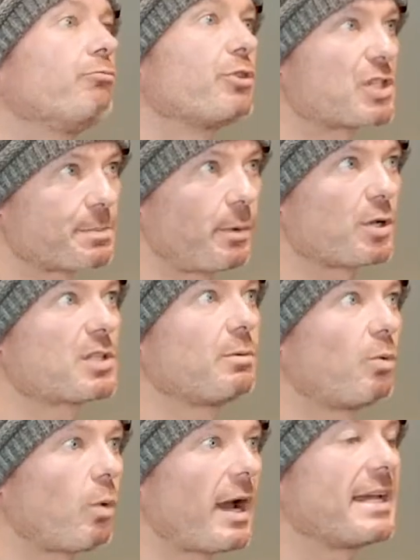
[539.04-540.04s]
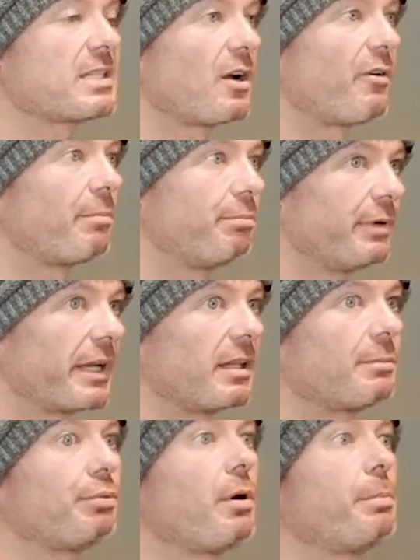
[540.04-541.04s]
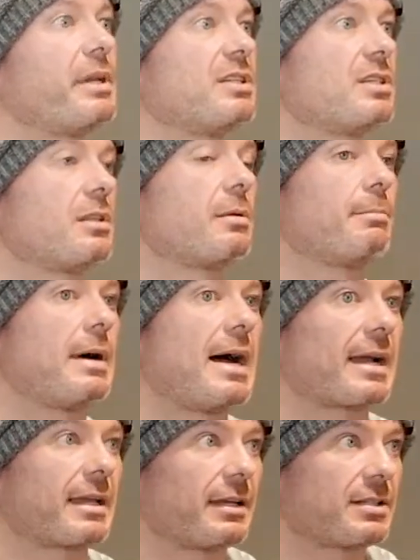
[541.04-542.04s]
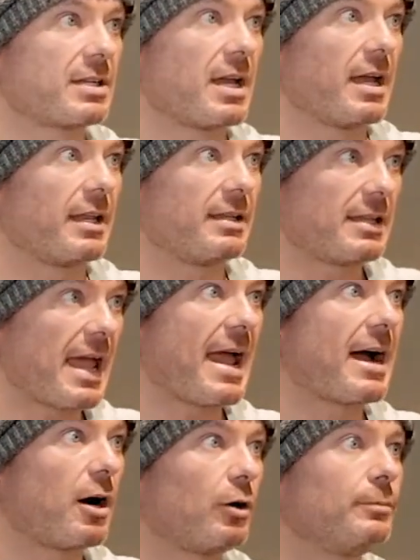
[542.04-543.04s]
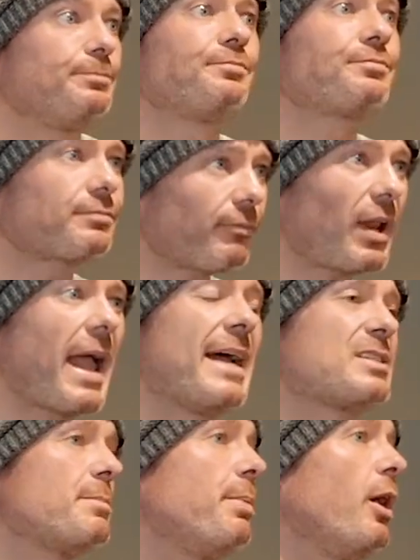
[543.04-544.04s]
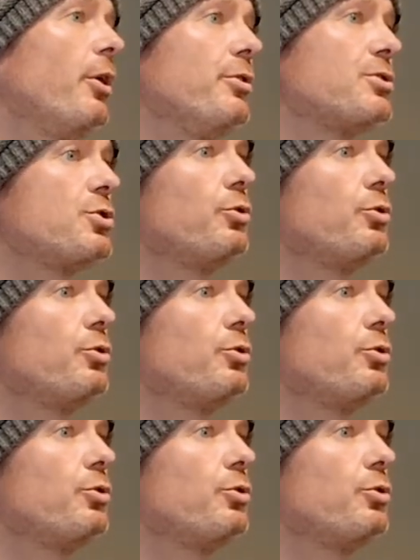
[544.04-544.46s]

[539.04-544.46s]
responsible ways of bringing the property to the market now, as opposed